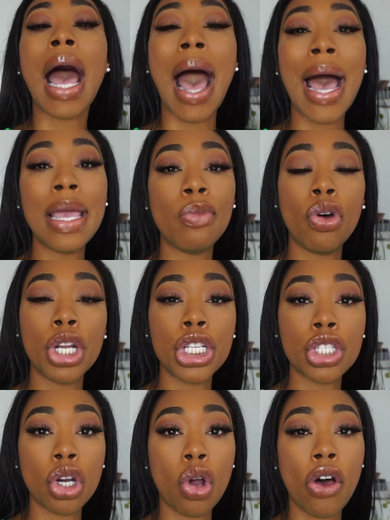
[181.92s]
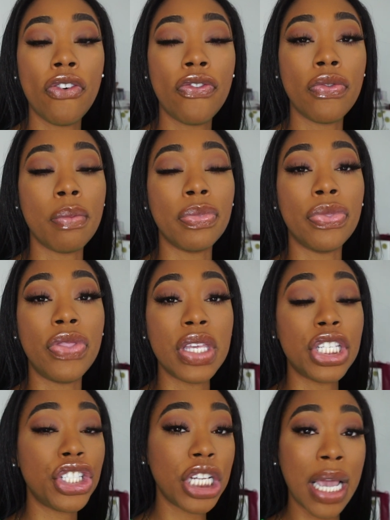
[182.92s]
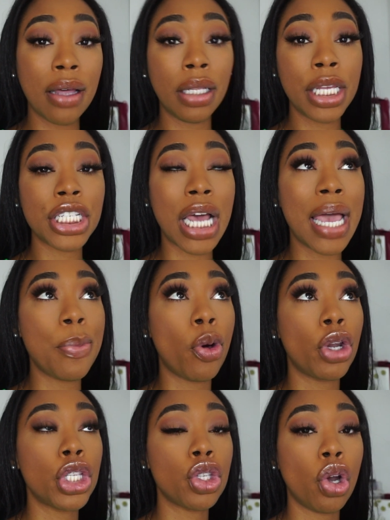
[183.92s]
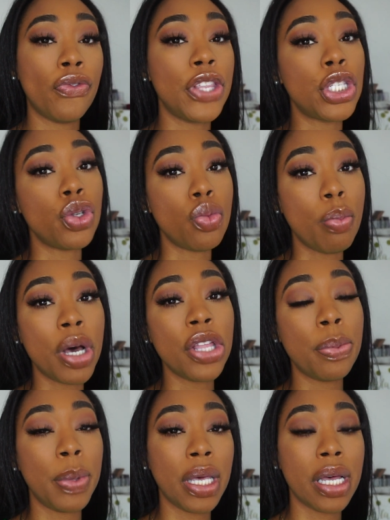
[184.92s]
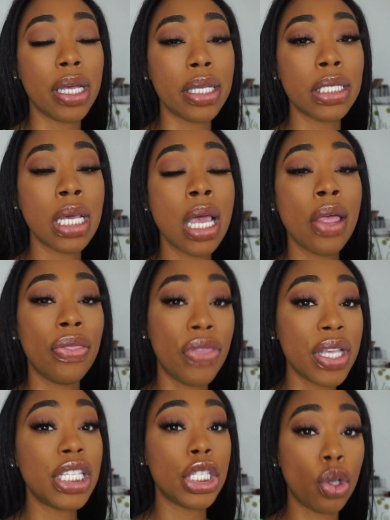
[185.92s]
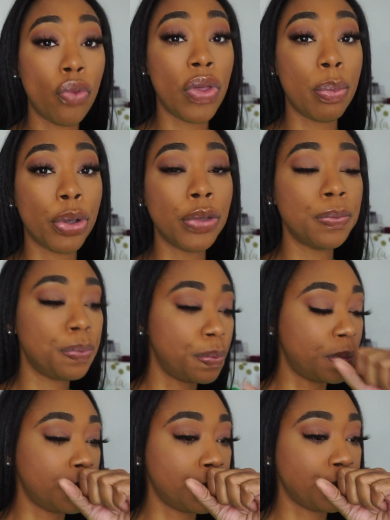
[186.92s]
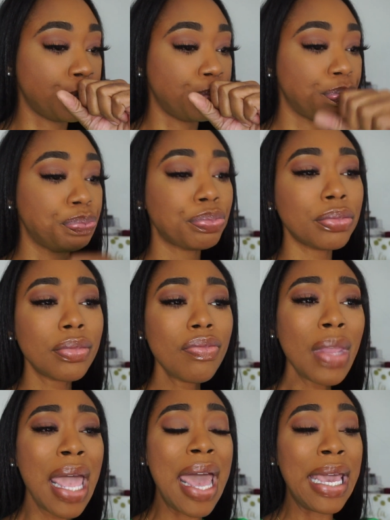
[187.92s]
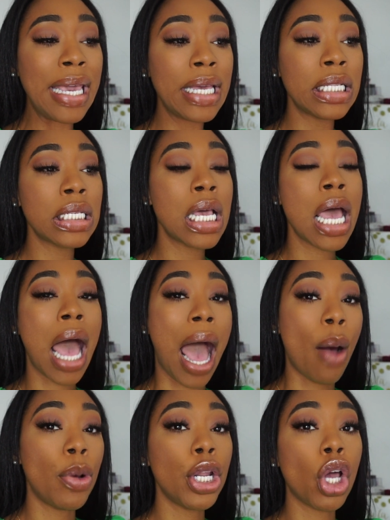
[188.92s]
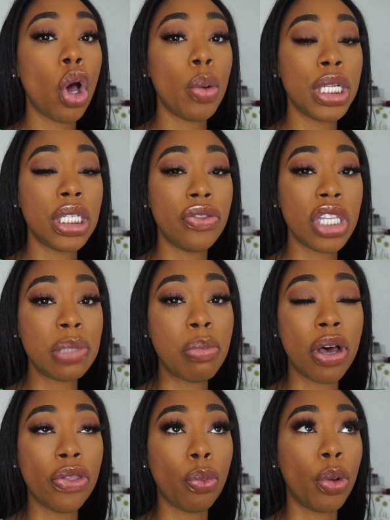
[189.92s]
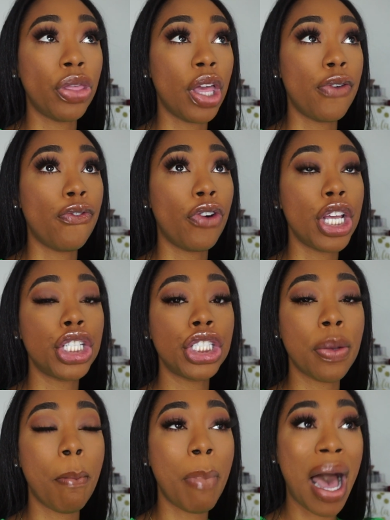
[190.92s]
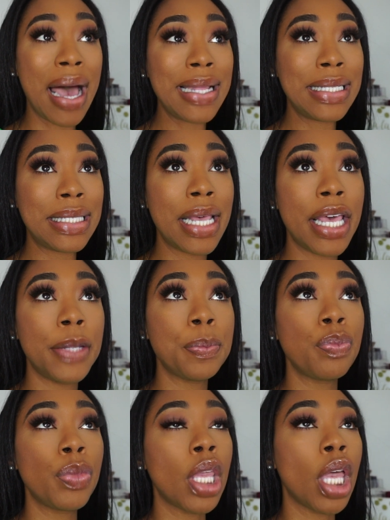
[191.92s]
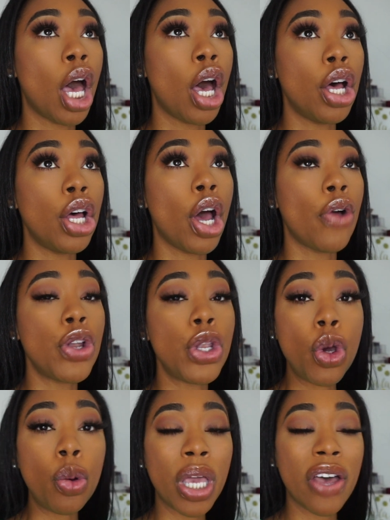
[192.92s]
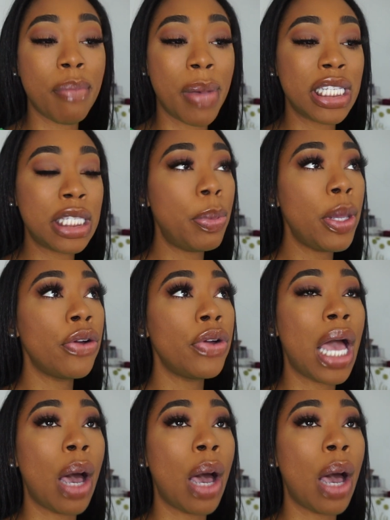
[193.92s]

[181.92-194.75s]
I am going to start off this challenge. I'm going to start off this new month because this is November and I want to go into this month with a fresh mindset, a renewing of my spirit.